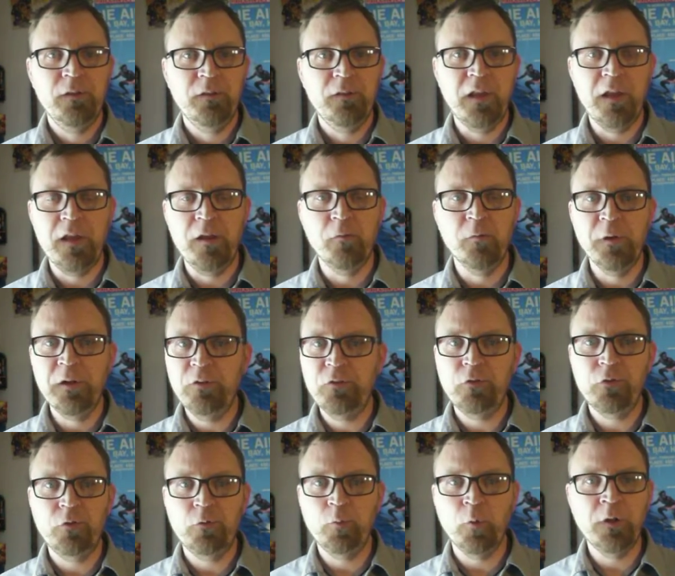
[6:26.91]
they
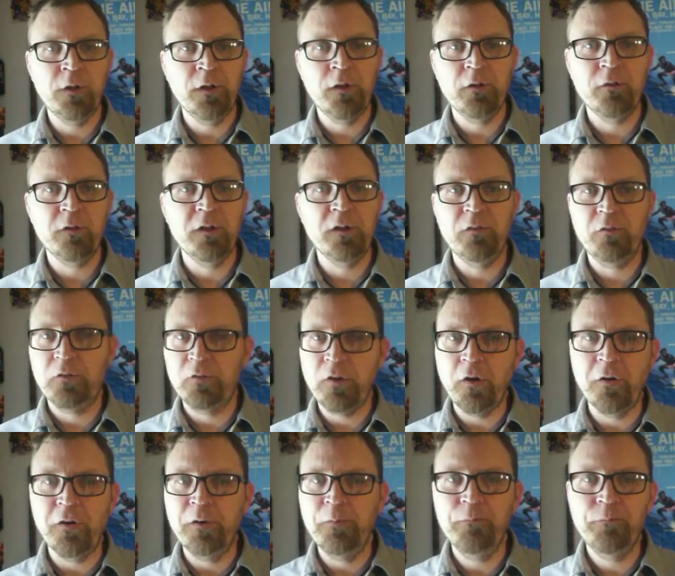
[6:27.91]
reach 100,
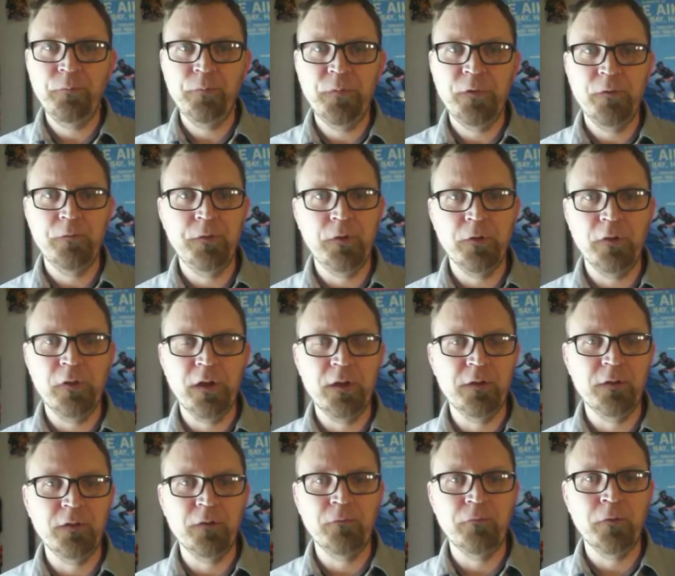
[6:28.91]
sorry, if you're the
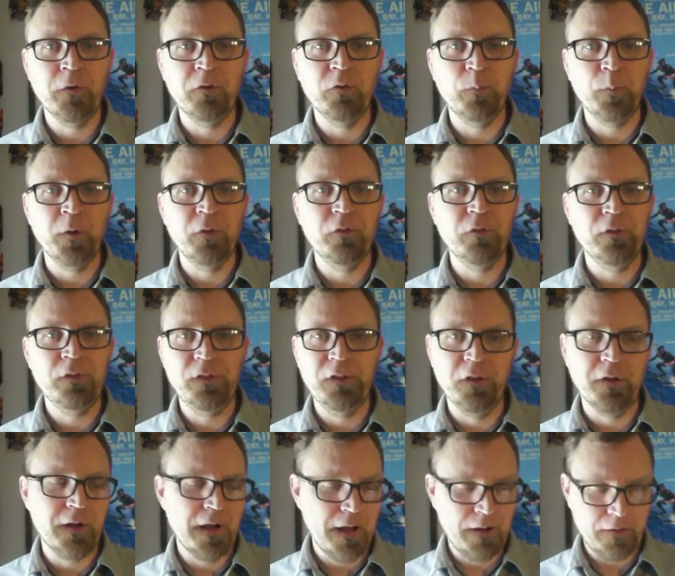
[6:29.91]
101st person,
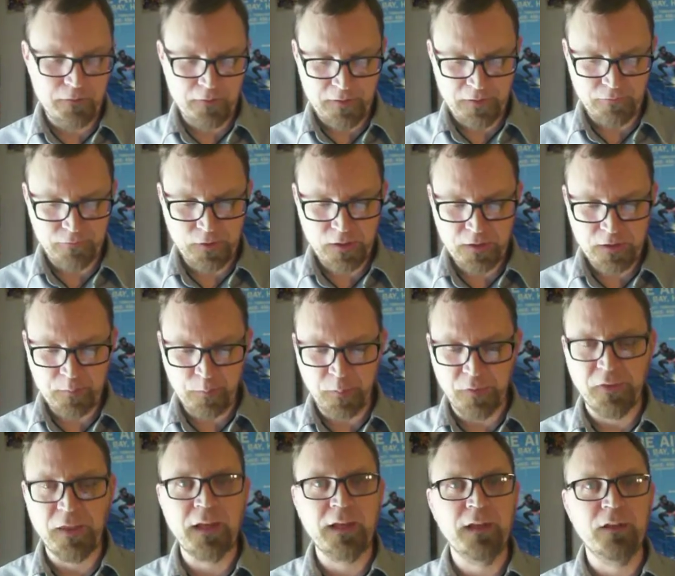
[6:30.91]
you're out of luck. But
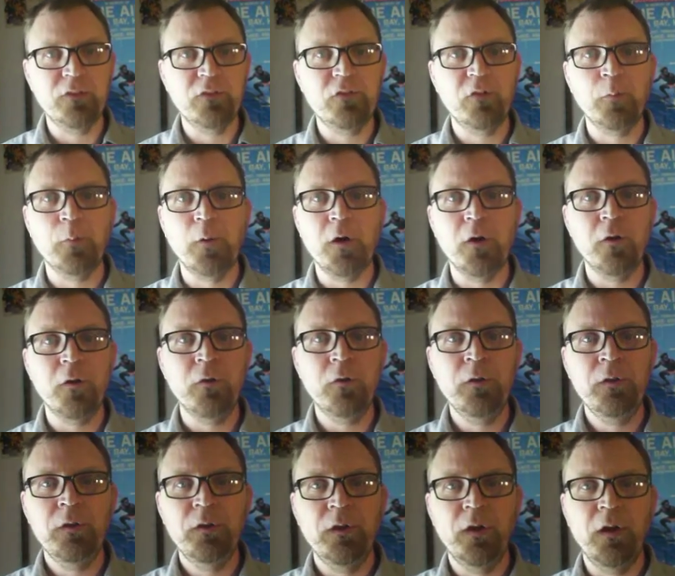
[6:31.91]
that ends tomorrow
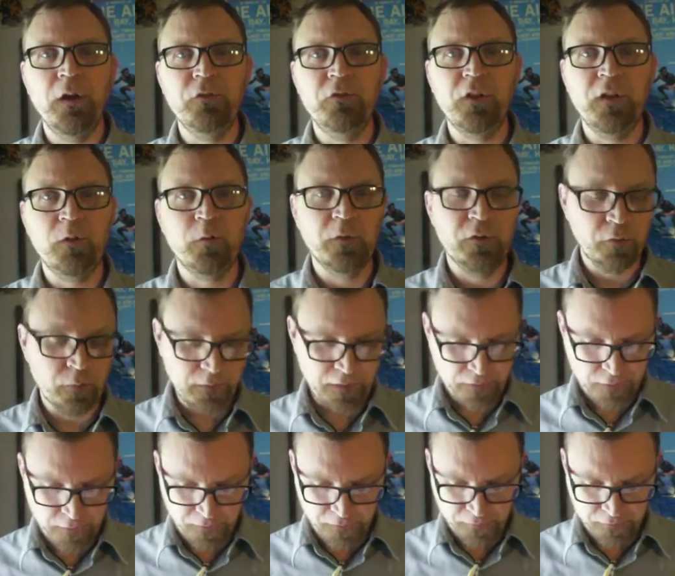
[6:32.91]
on January
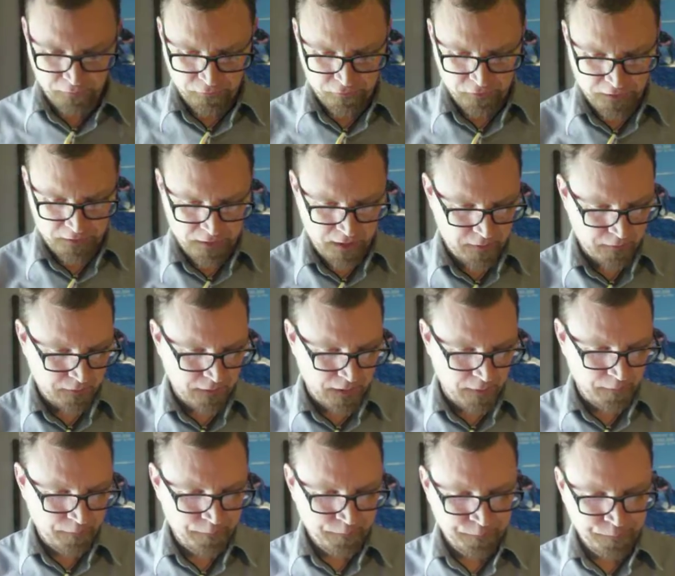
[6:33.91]
23rd. Check that one
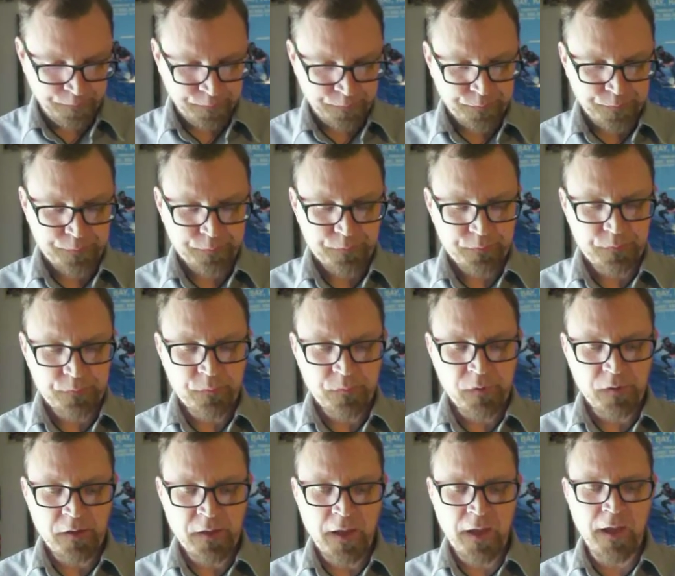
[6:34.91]
out.
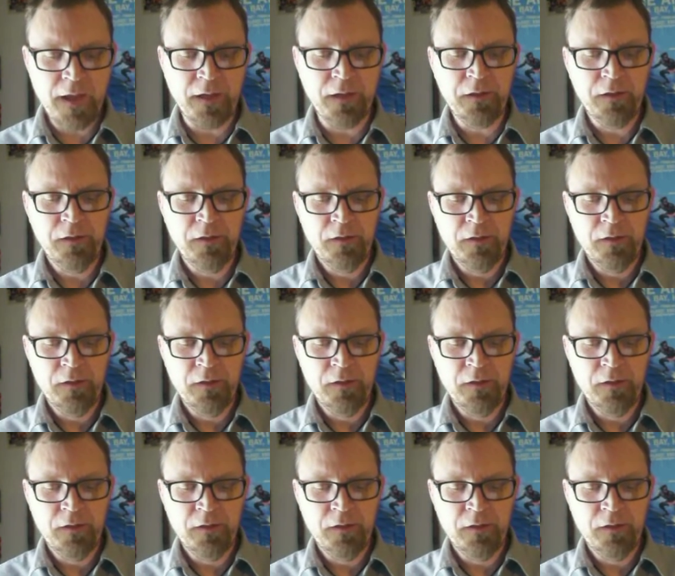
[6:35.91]
And